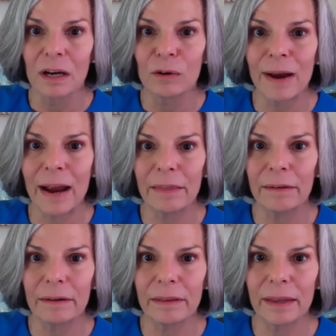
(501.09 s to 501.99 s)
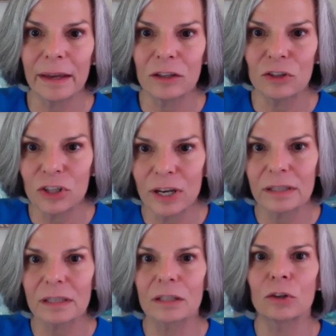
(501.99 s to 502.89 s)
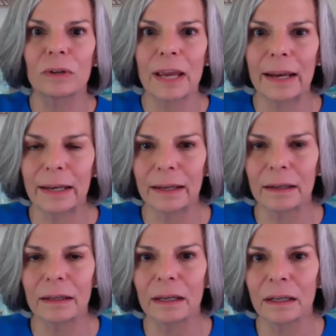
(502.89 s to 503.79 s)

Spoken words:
rather than just creating,